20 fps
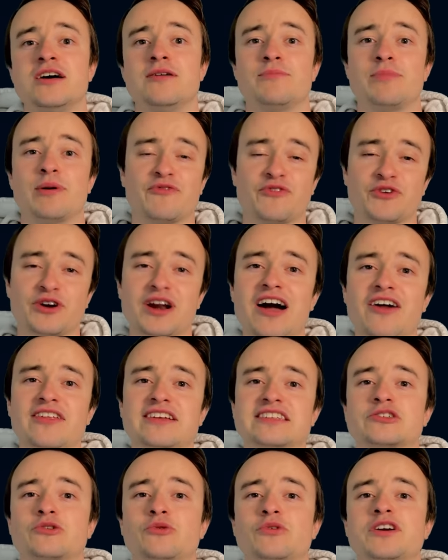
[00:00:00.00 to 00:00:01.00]
But for now,
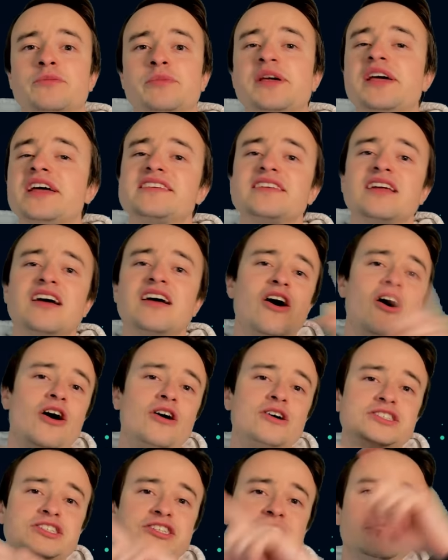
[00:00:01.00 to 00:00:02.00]
that's going to be it.
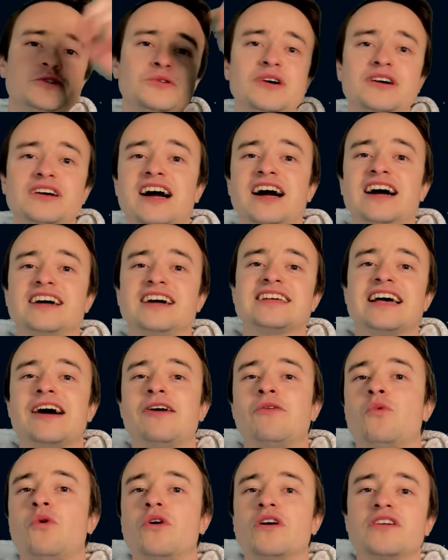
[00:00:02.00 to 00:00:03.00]
I'll see you guys
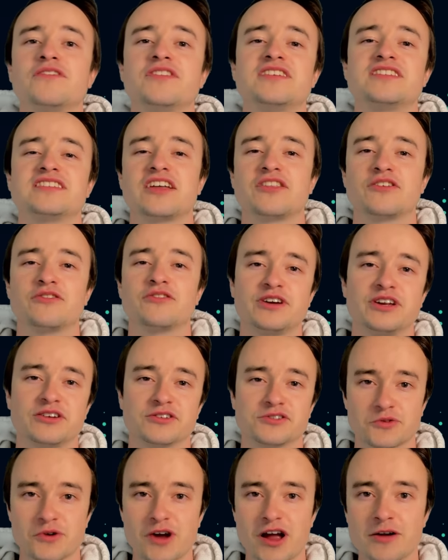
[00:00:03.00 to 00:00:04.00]
at one of these other
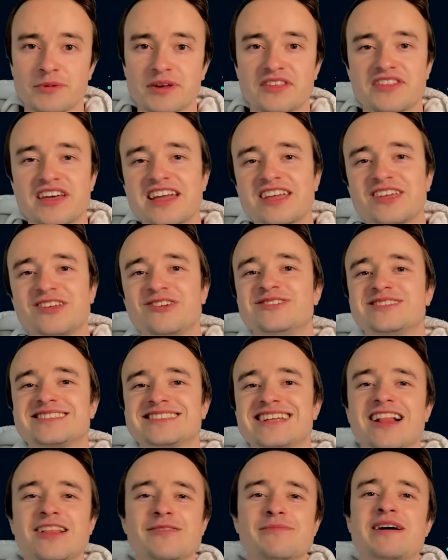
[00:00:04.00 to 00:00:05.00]
videos around me. Thank you,
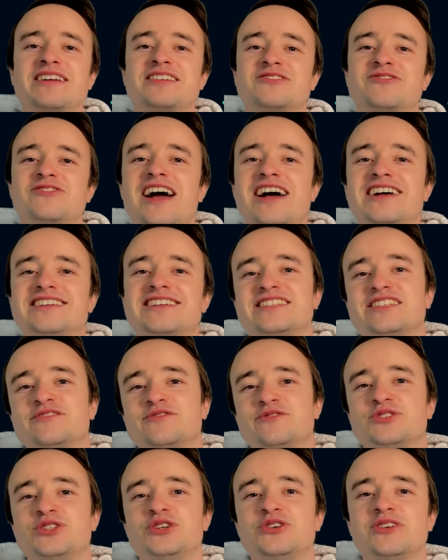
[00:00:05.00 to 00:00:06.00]
Salamat Gracias,
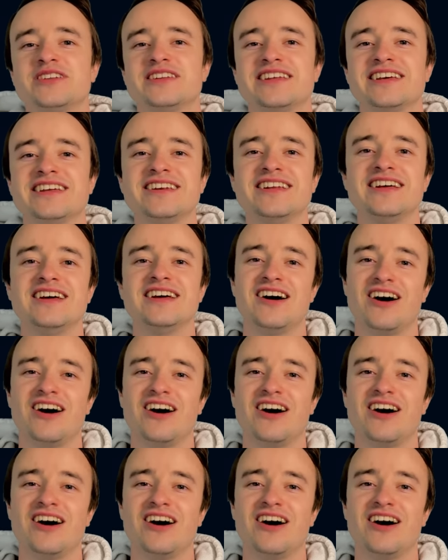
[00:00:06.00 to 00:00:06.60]
for tuning in.